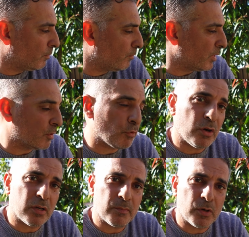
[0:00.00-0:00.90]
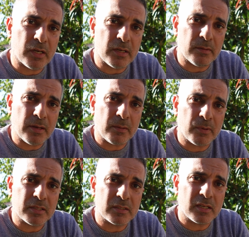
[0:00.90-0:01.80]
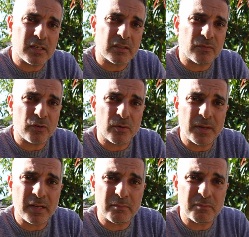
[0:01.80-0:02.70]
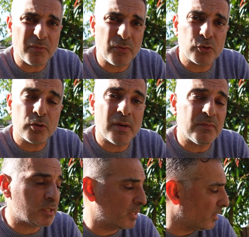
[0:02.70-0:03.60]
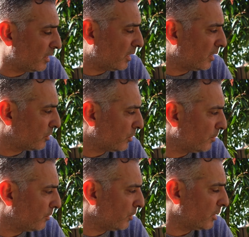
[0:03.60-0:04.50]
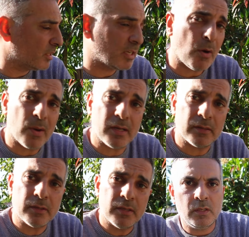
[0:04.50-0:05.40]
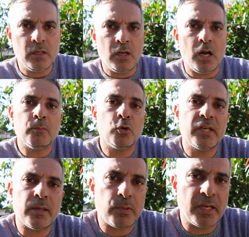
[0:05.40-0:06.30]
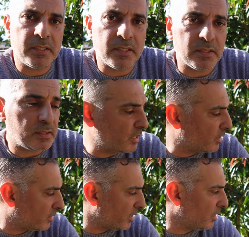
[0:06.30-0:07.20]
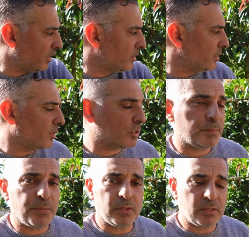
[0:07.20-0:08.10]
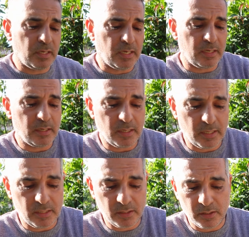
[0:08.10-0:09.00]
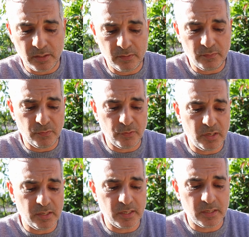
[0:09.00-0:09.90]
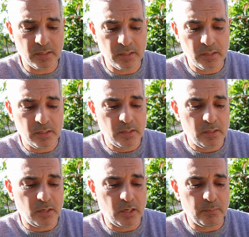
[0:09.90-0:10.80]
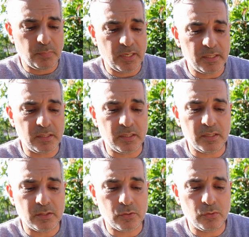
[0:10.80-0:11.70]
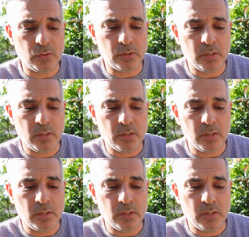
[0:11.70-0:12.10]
been growing my eggplant seedlings for about 2 months now and out of time, ready to go out. I'm looking at planting 6 seedlings in this spot today, and the variety I'm planting is called